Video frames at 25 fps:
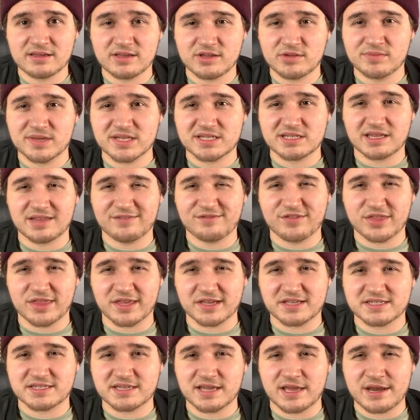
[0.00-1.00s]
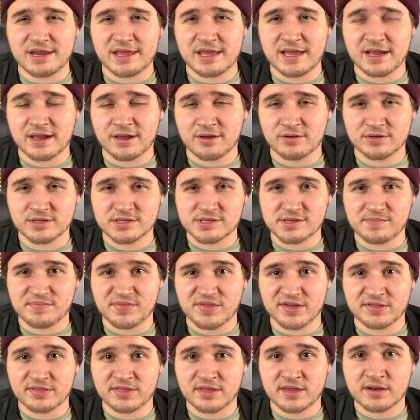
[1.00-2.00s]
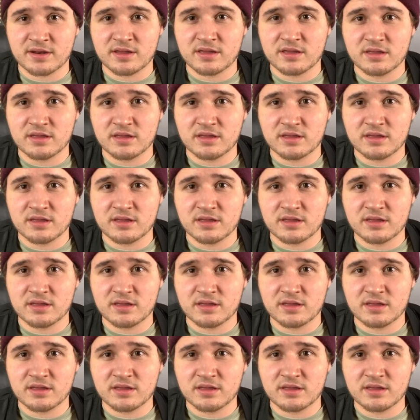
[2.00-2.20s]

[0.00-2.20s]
You must live in like San Diego or something then.